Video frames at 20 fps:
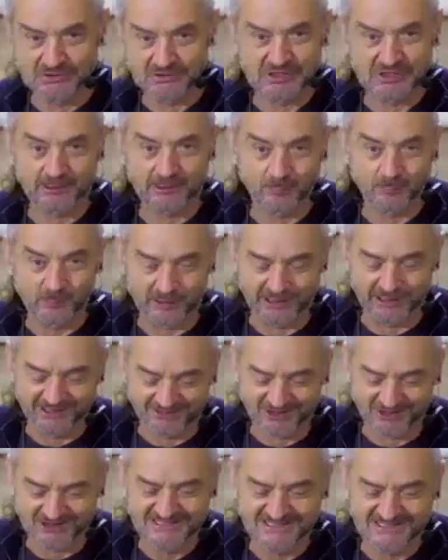It's taken me
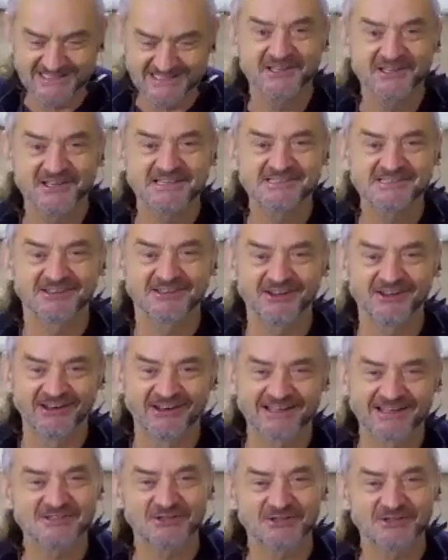thirty years to learn
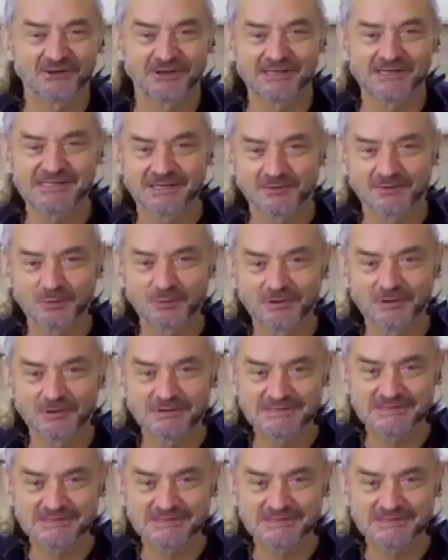how to do it, so,